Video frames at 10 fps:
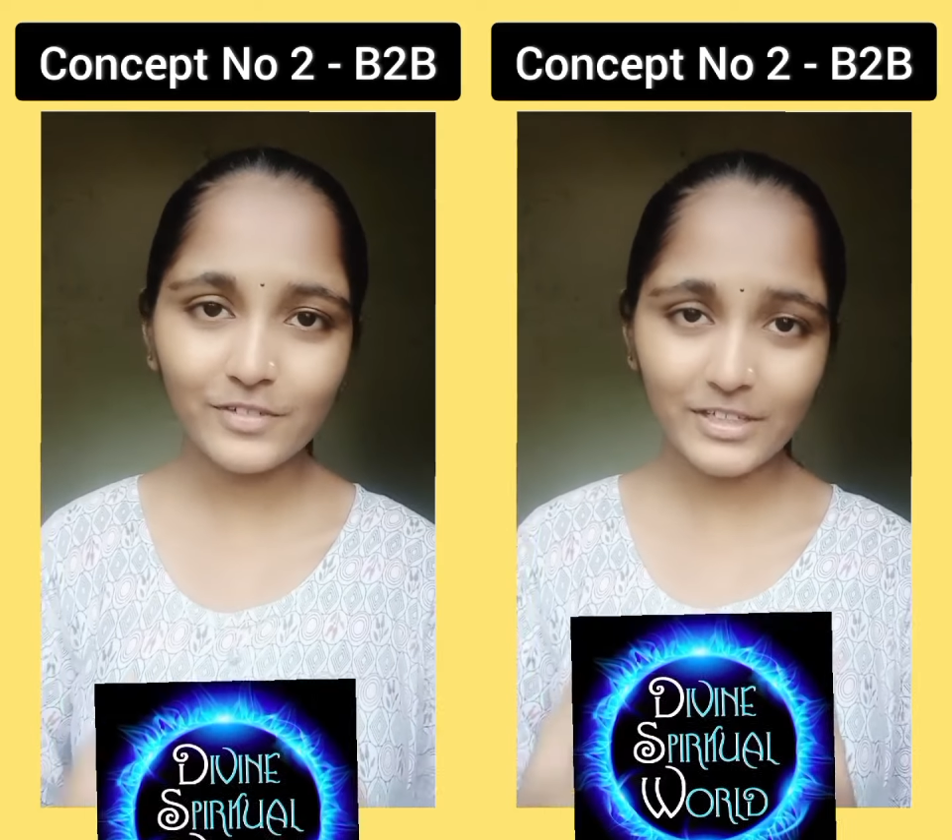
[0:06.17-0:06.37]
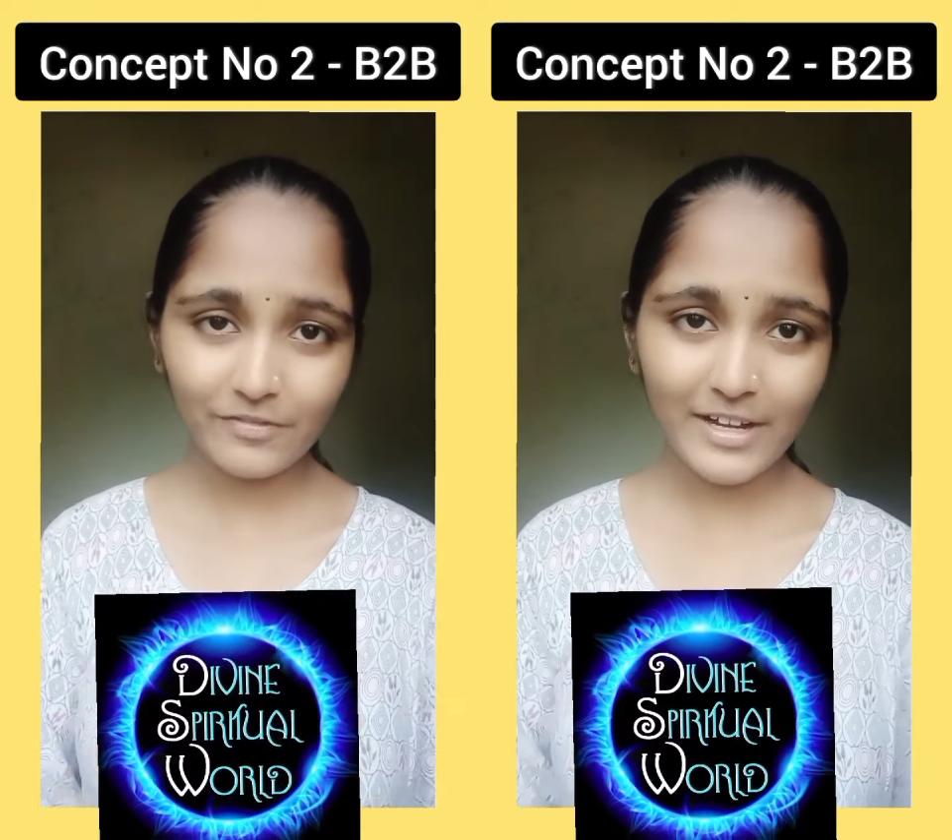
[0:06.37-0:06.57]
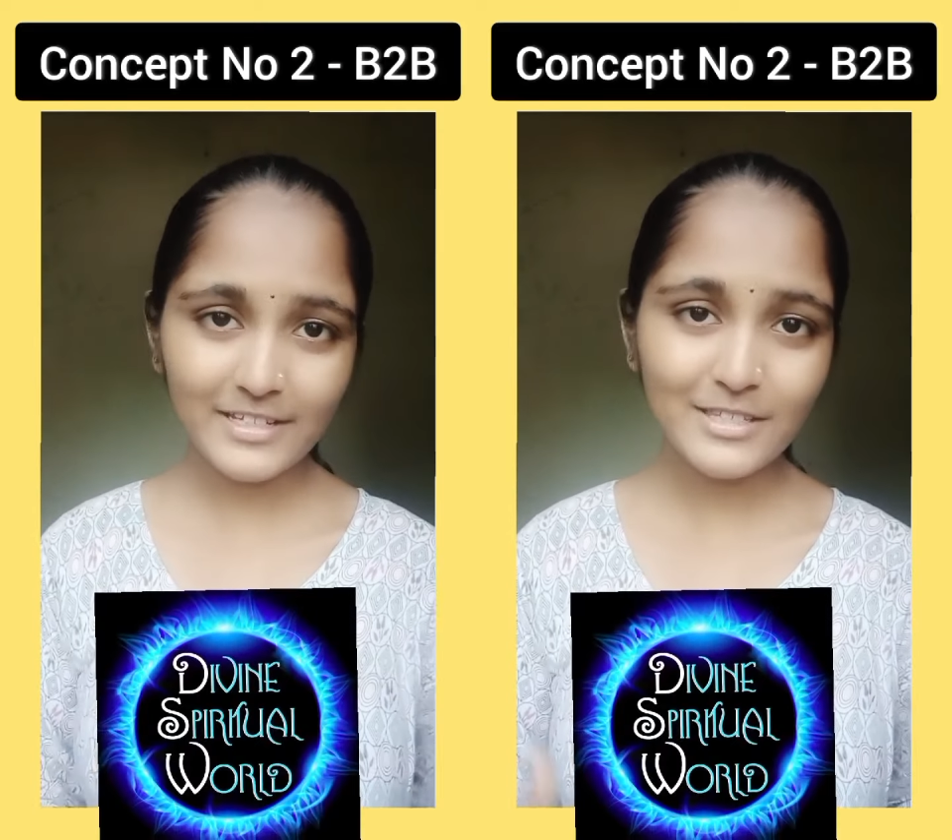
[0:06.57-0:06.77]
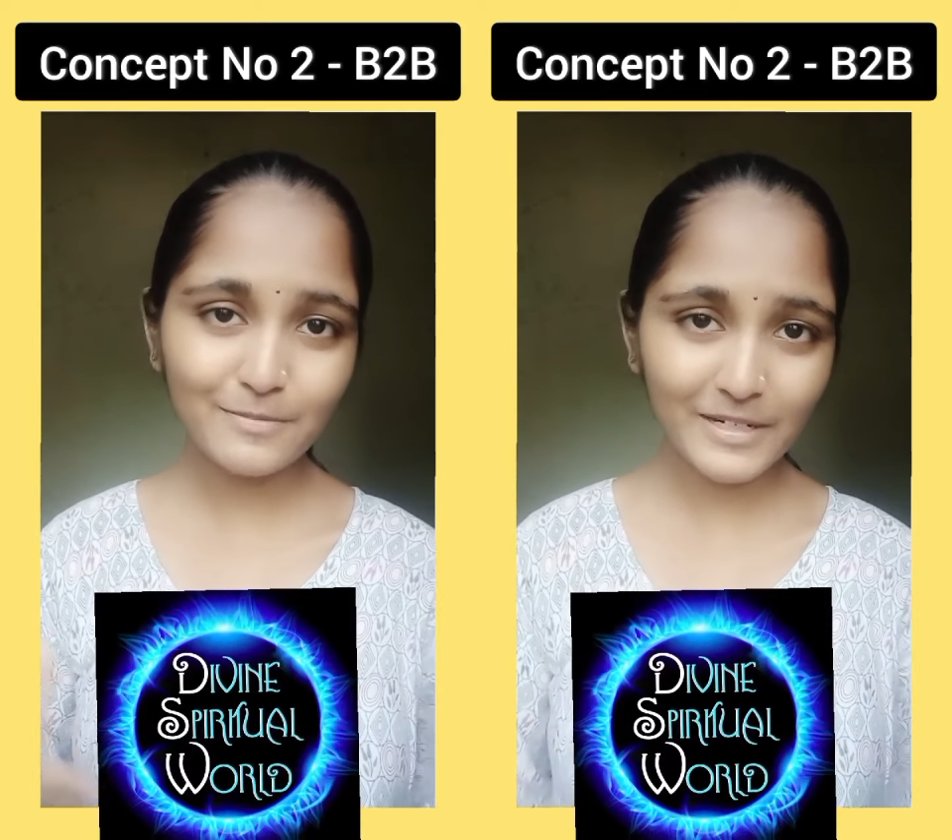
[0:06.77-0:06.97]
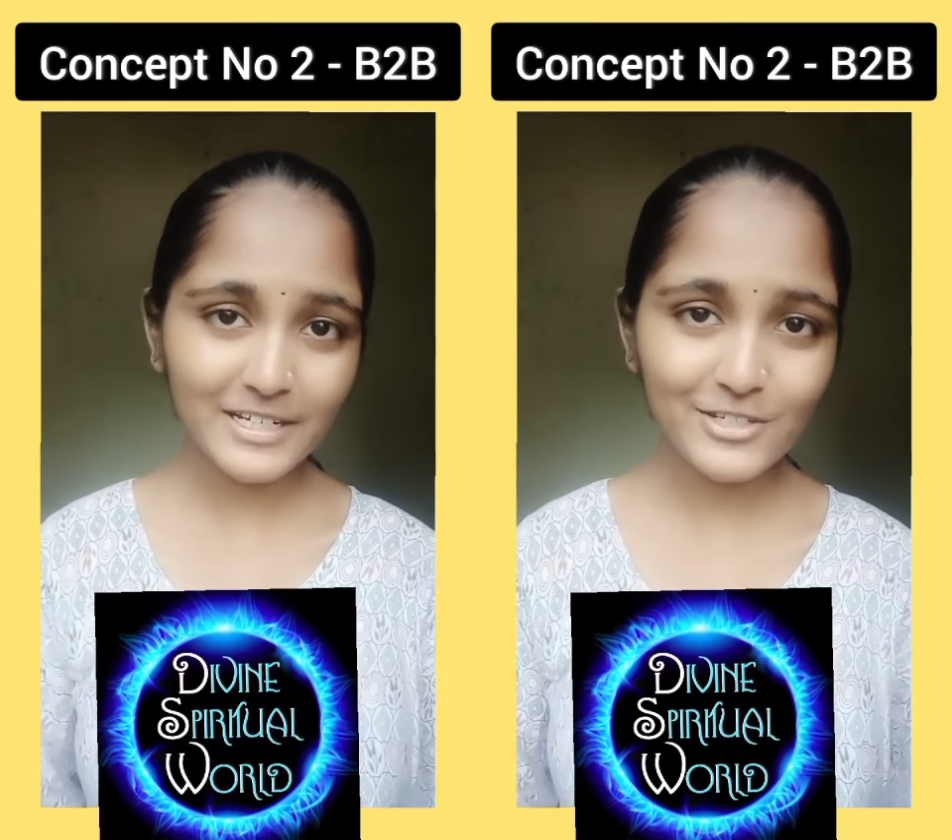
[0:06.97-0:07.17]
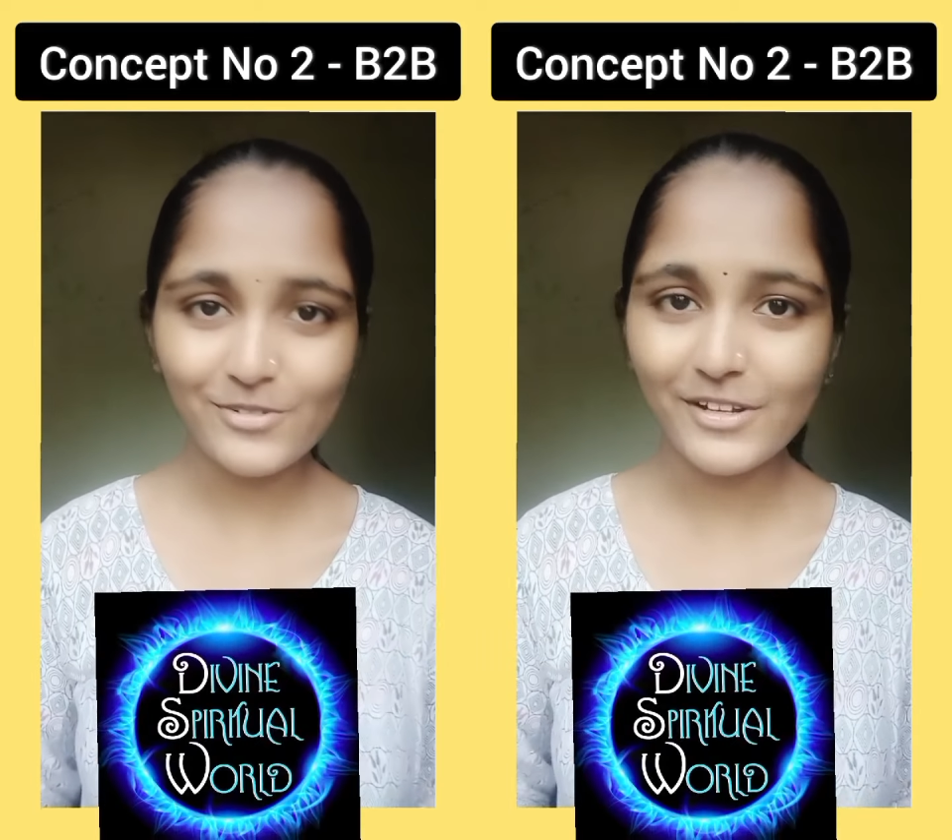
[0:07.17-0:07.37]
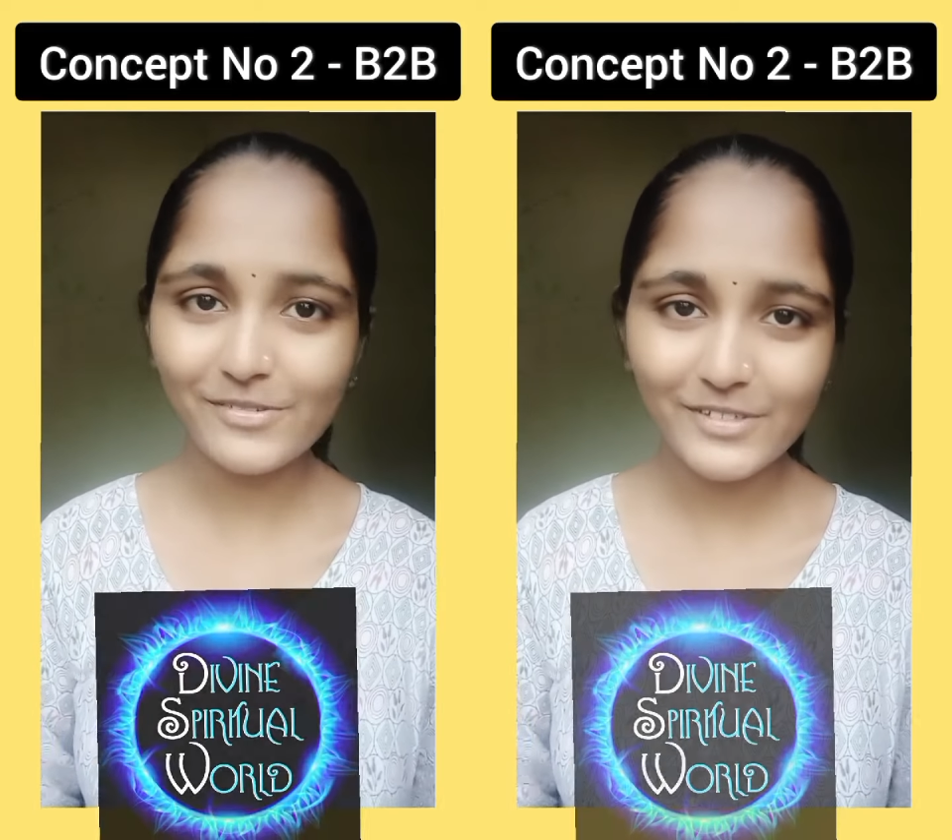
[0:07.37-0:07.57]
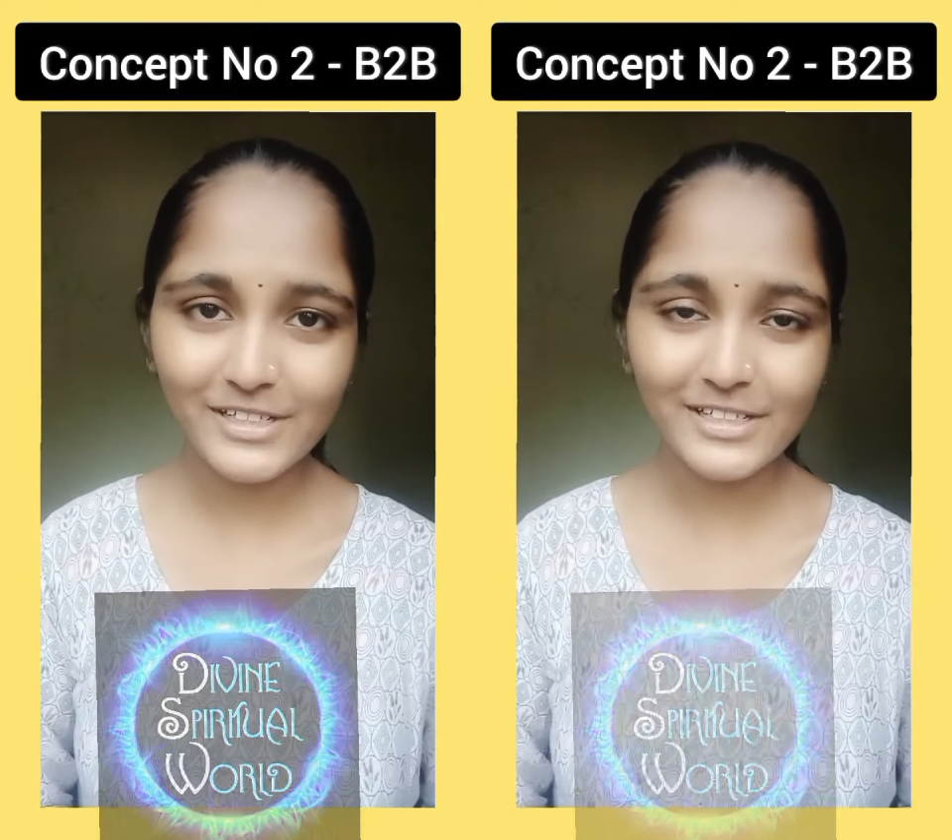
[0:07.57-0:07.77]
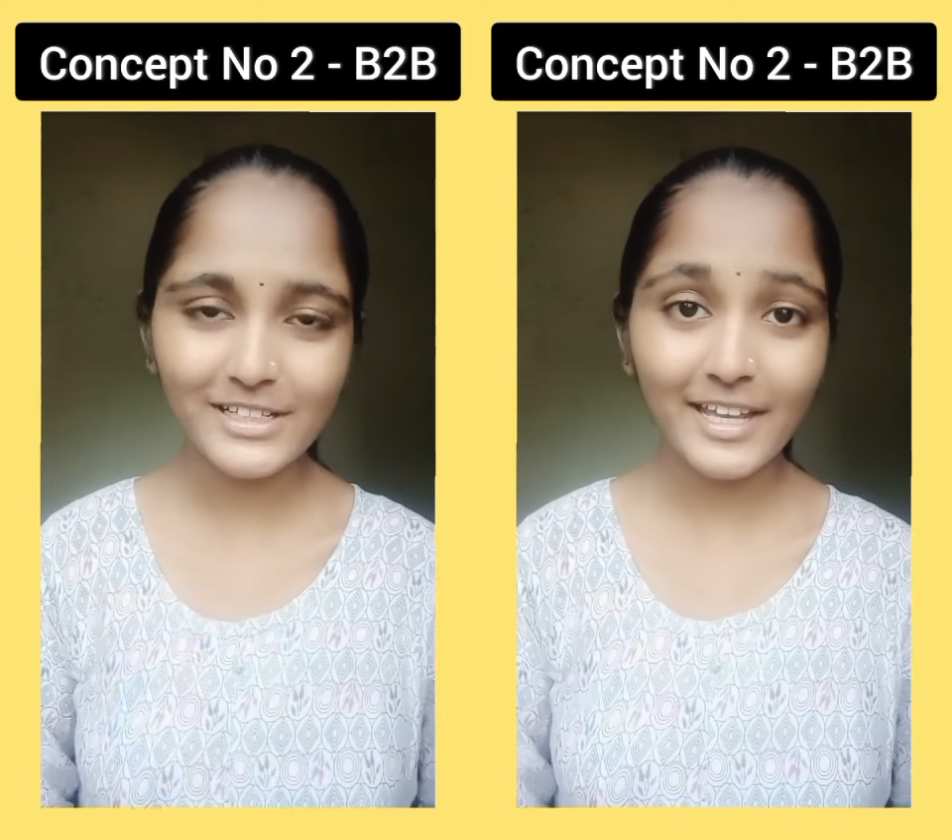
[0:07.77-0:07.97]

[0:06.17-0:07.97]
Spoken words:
divine spiritual world